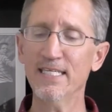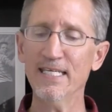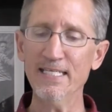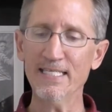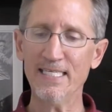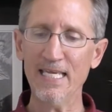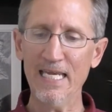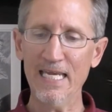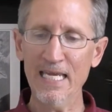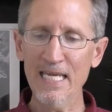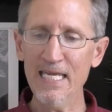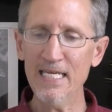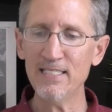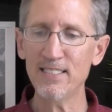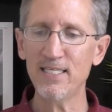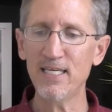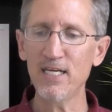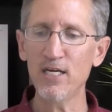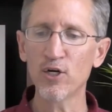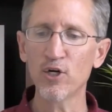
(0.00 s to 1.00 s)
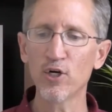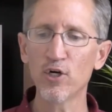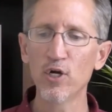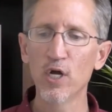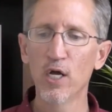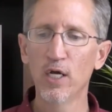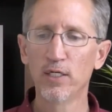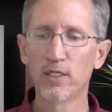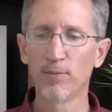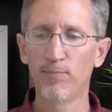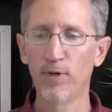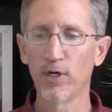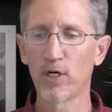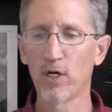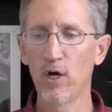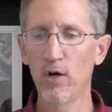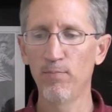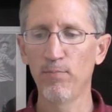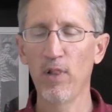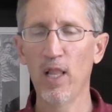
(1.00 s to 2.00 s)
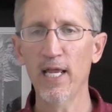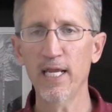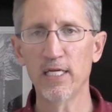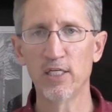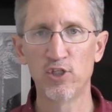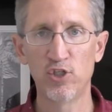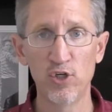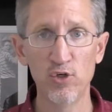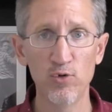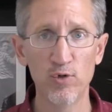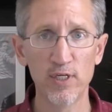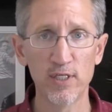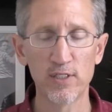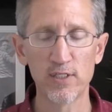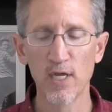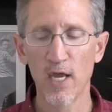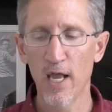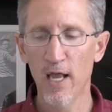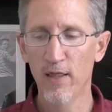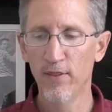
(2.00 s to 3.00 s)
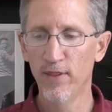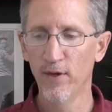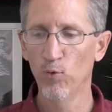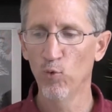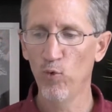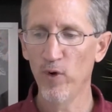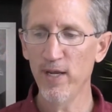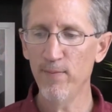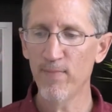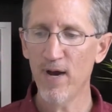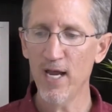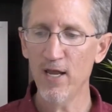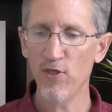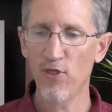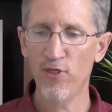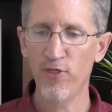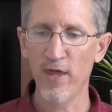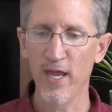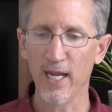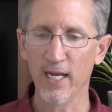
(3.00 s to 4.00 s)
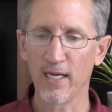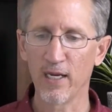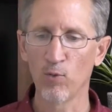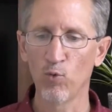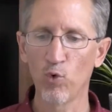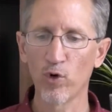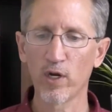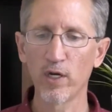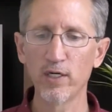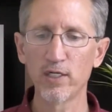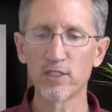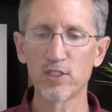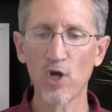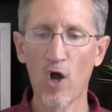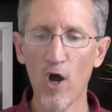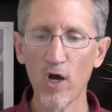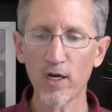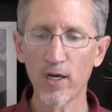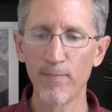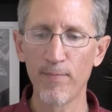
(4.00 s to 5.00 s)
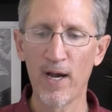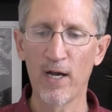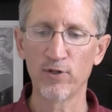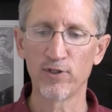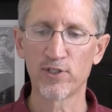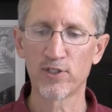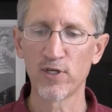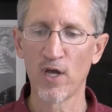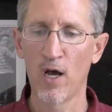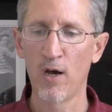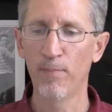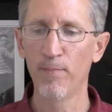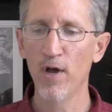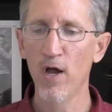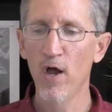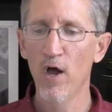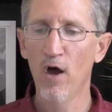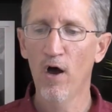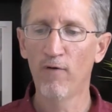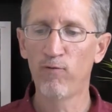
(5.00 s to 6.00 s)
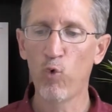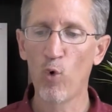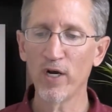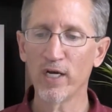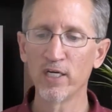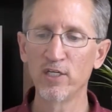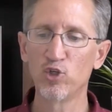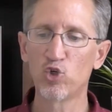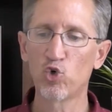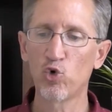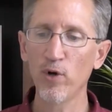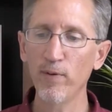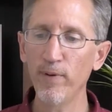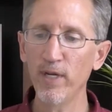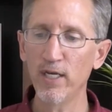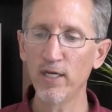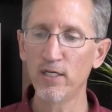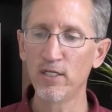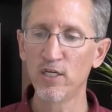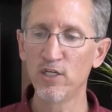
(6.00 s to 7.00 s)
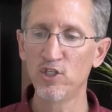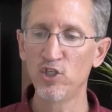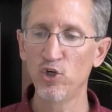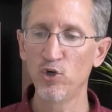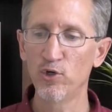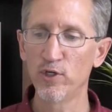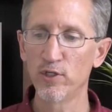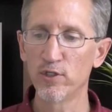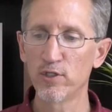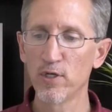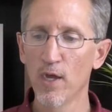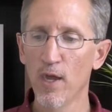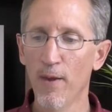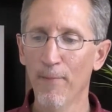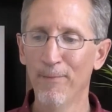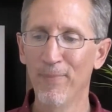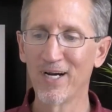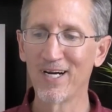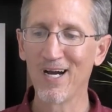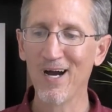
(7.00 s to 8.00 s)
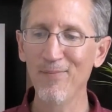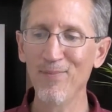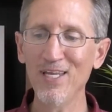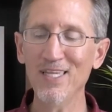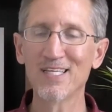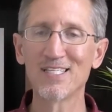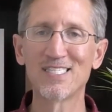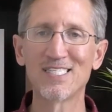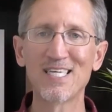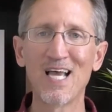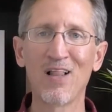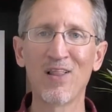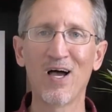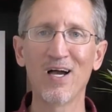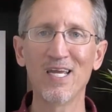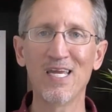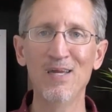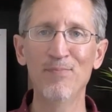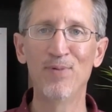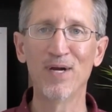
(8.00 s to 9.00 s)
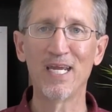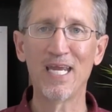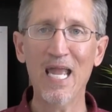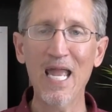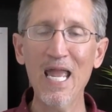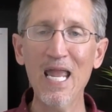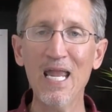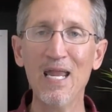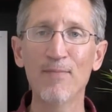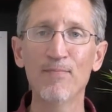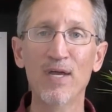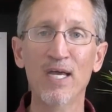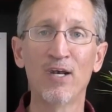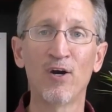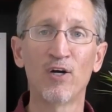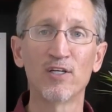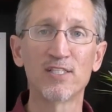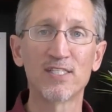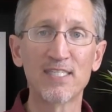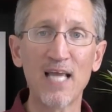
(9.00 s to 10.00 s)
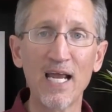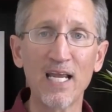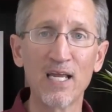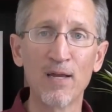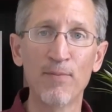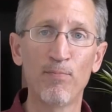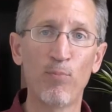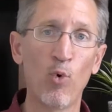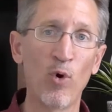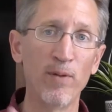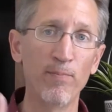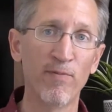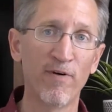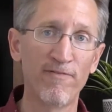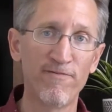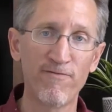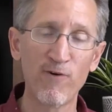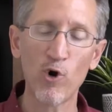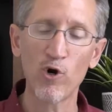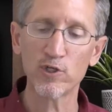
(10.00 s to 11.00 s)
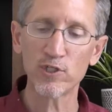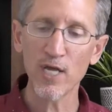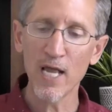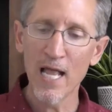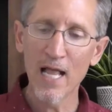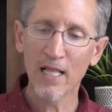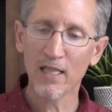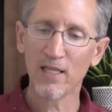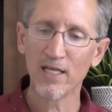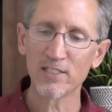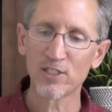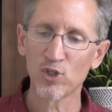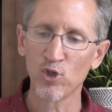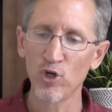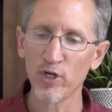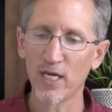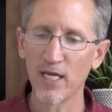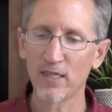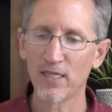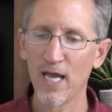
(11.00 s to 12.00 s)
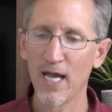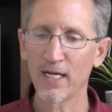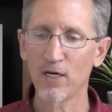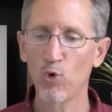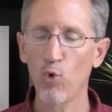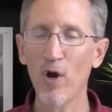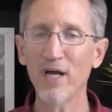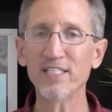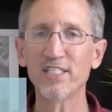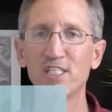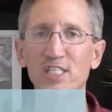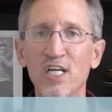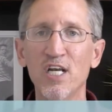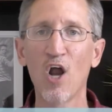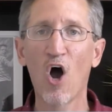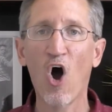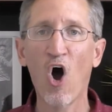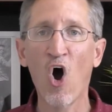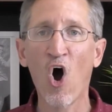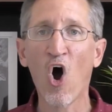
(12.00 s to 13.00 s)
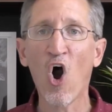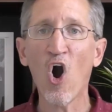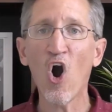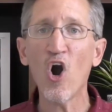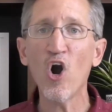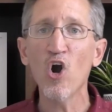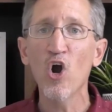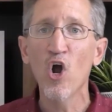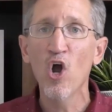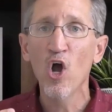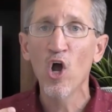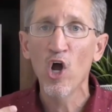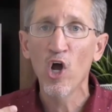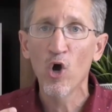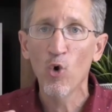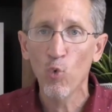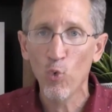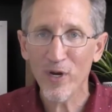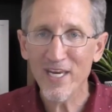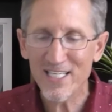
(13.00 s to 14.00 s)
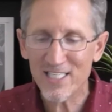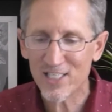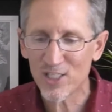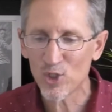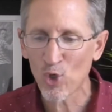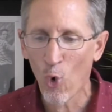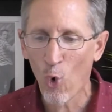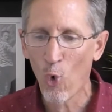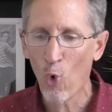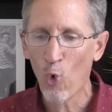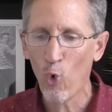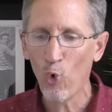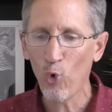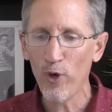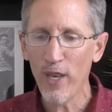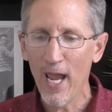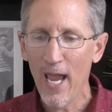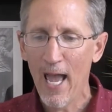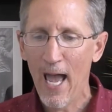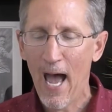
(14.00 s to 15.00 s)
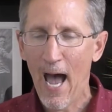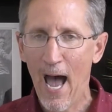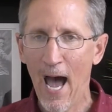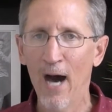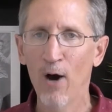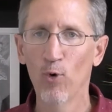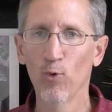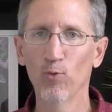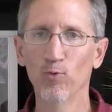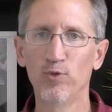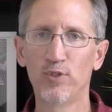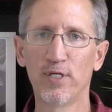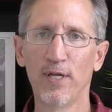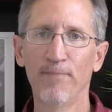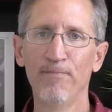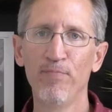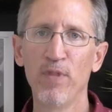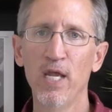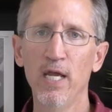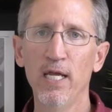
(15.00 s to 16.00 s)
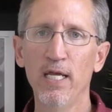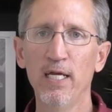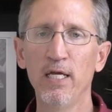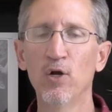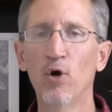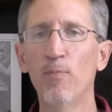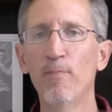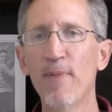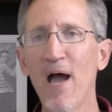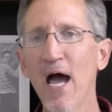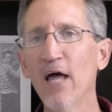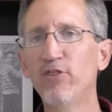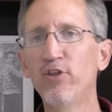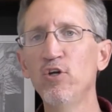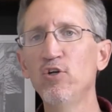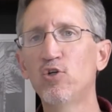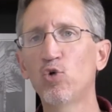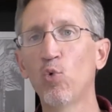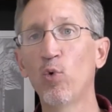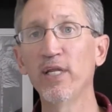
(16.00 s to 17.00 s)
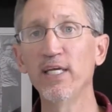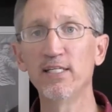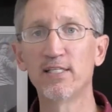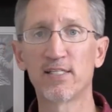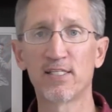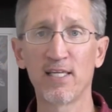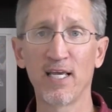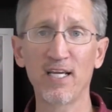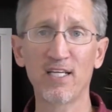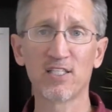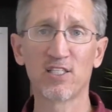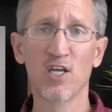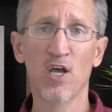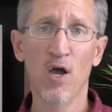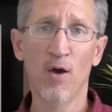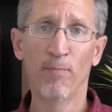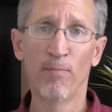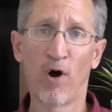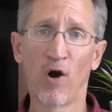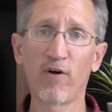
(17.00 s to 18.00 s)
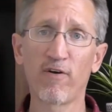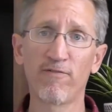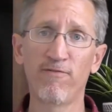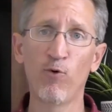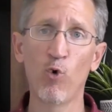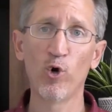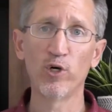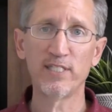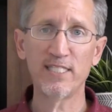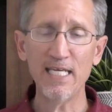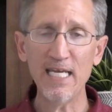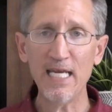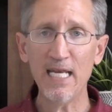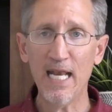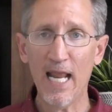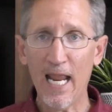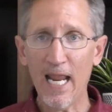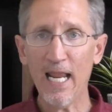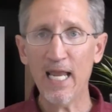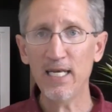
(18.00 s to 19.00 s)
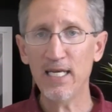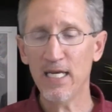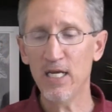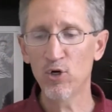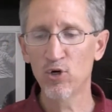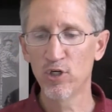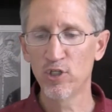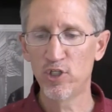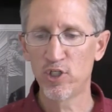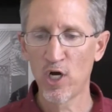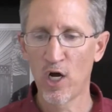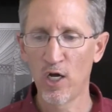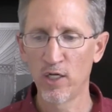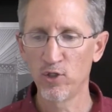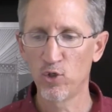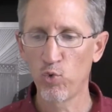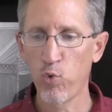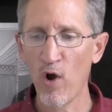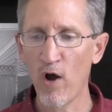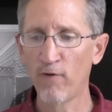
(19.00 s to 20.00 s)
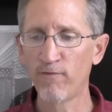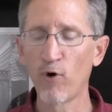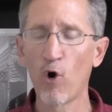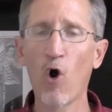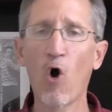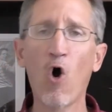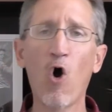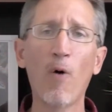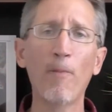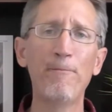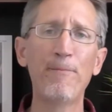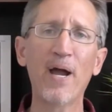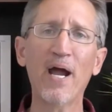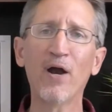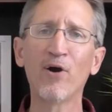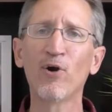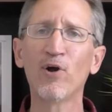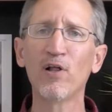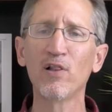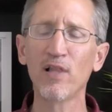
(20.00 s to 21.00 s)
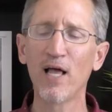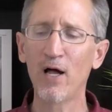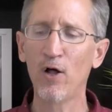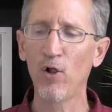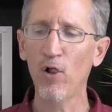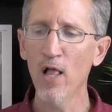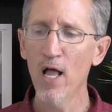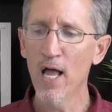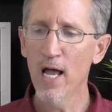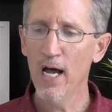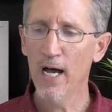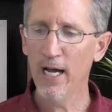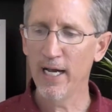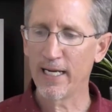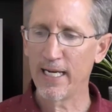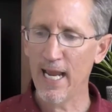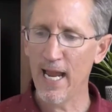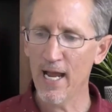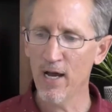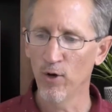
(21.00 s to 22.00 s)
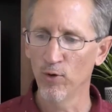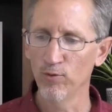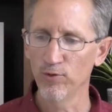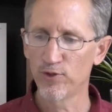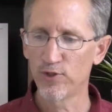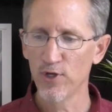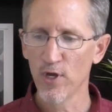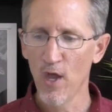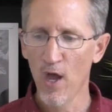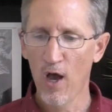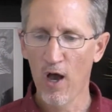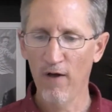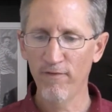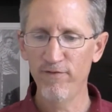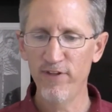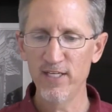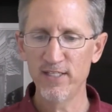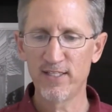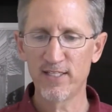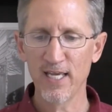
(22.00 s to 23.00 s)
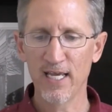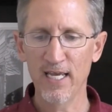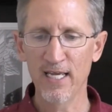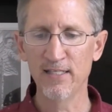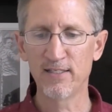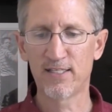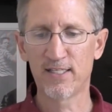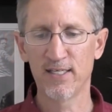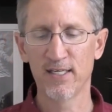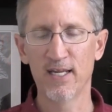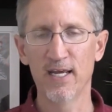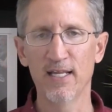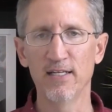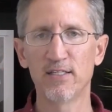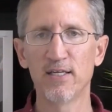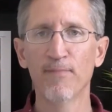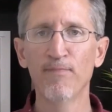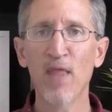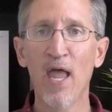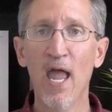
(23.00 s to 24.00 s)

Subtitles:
it is easier to become like Judas than we might think. And we're going to talk about some of what contributed to Judas becoming the sellout he became in our second point. But first, let's look at that question: are we sold out? Matthew 26, Mark 14, and here in John 12 are all parallel accounts of this incident.